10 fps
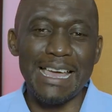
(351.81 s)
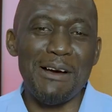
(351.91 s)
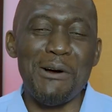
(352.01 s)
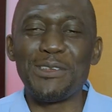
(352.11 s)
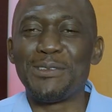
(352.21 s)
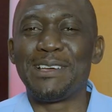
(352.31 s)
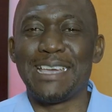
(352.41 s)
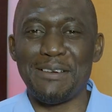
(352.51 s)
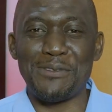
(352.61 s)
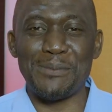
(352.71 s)
all you could
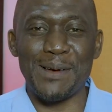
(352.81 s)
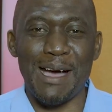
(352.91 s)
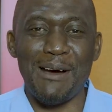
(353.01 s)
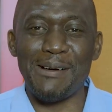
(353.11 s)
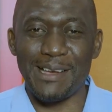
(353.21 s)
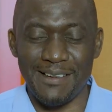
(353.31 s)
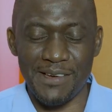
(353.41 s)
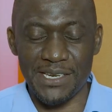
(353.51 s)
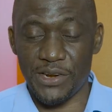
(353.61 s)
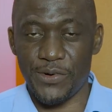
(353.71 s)
get from our
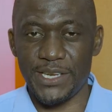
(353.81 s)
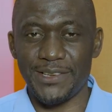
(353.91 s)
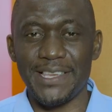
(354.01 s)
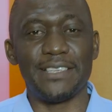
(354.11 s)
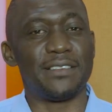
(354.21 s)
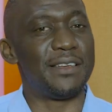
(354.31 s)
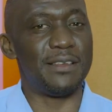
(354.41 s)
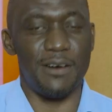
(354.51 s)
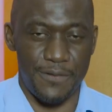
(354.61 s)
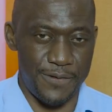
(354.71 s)
God, the Creator, is
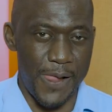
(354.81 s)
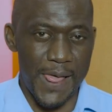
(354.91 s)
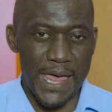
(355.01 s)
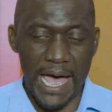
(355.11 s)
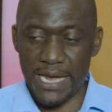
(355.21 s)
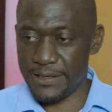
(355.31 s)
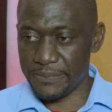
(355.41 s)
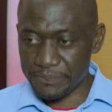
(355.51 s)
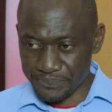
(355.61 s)
love. And